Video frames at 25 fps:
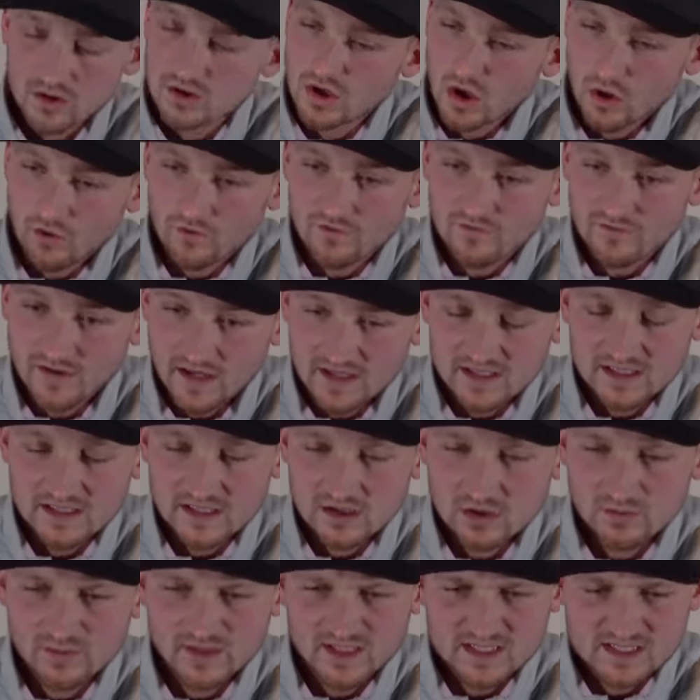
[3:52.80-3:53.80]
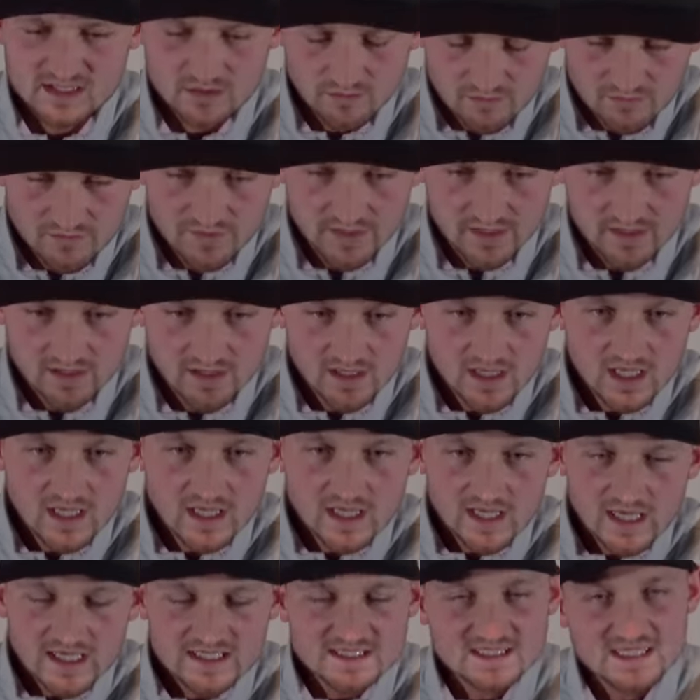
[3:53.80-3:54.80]
golf had a little bit of something.
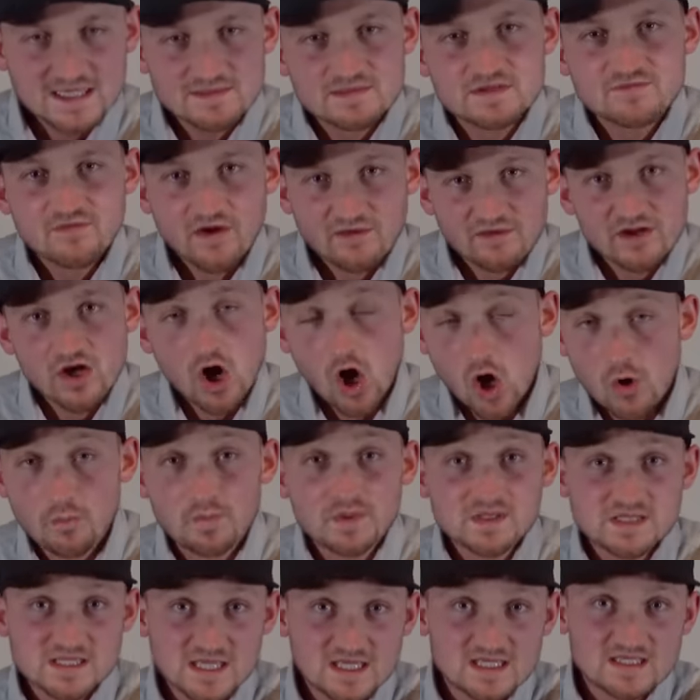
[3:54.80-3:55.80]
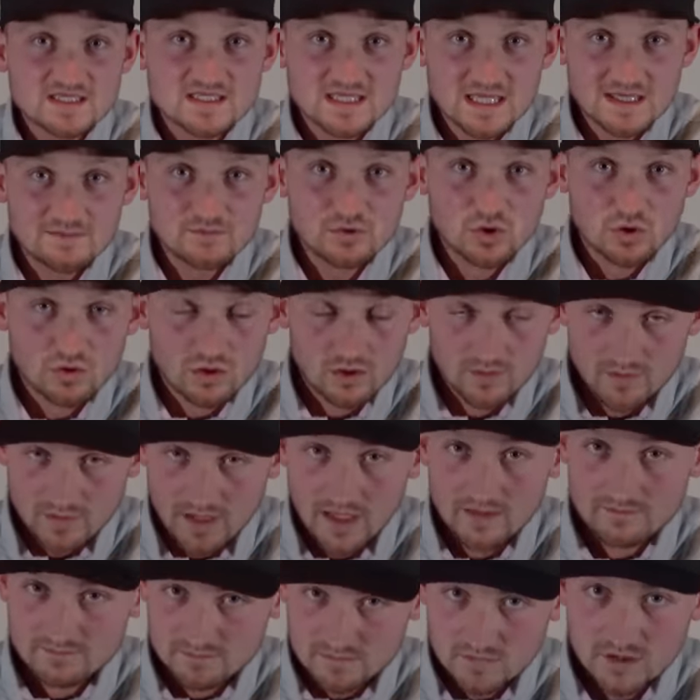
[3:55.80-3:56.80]
It seems very opposite in Team Europe,
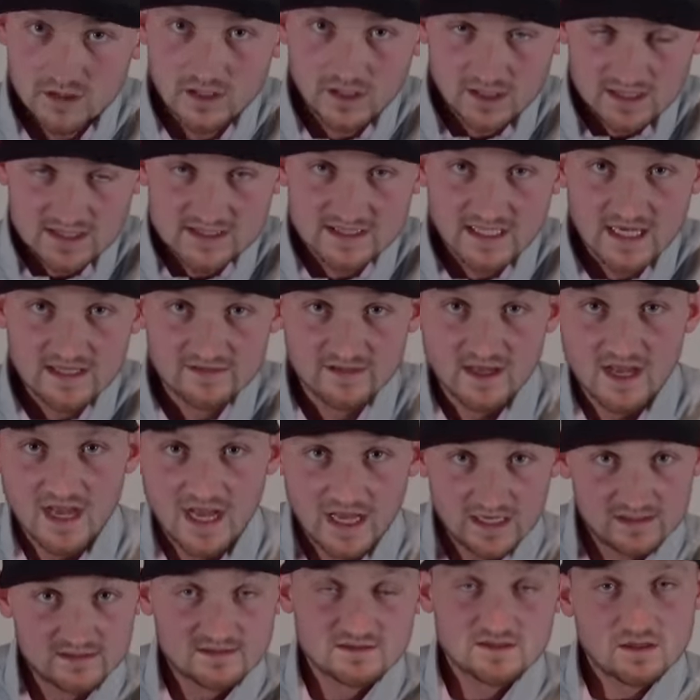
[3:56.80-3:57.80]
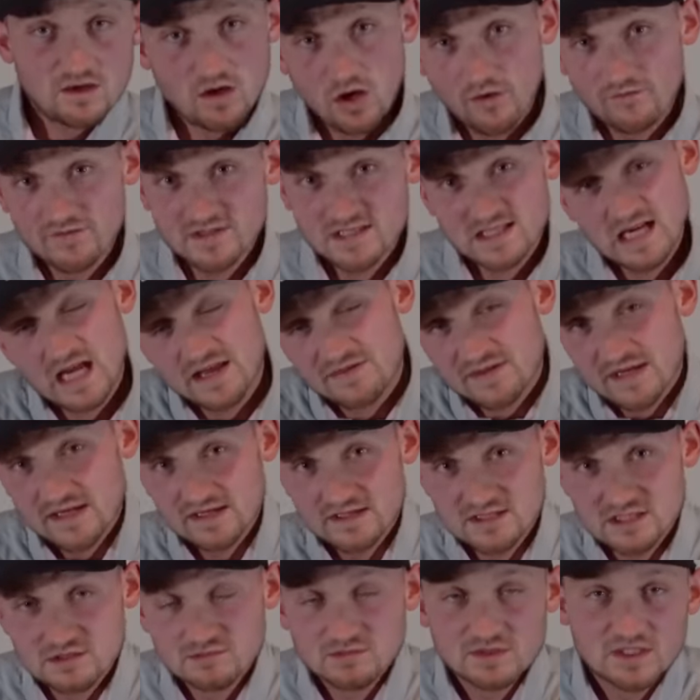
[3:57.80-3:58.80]
I'm gonna say that. And obviously I
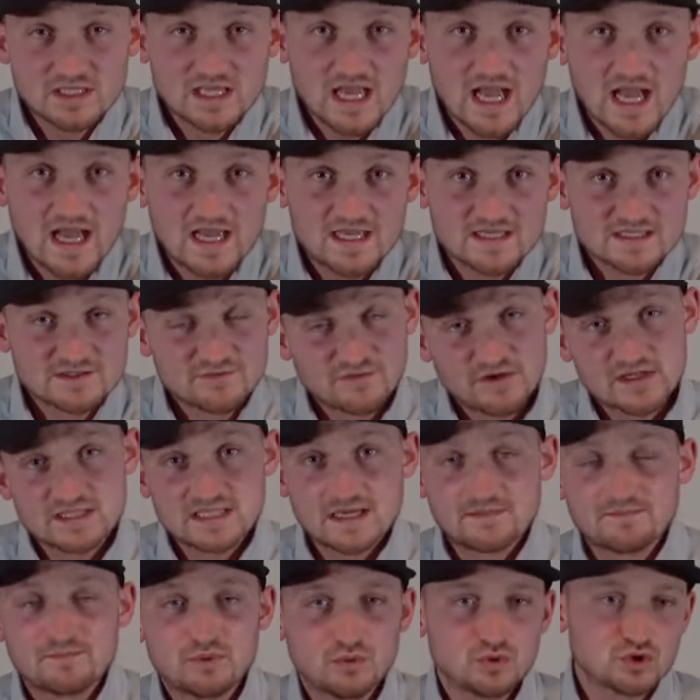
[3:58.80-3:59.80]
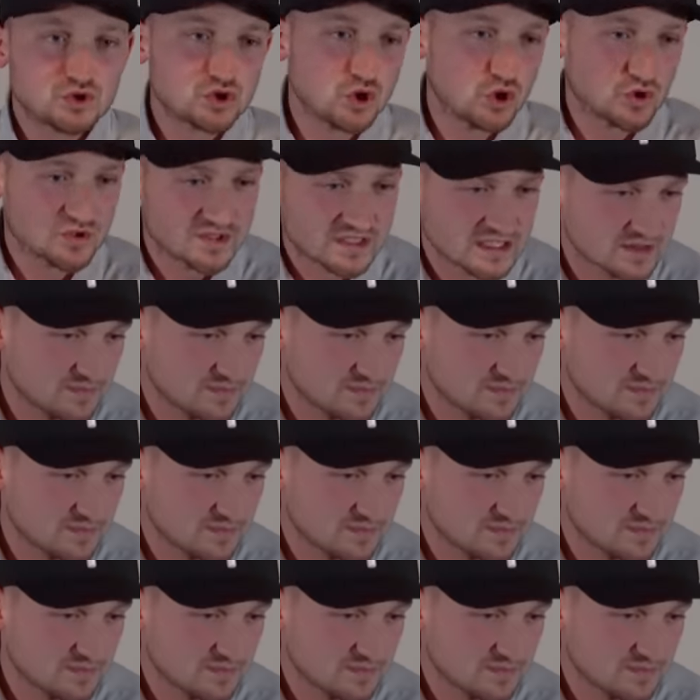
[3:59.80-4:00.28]
think some of the guys, for example, Jordan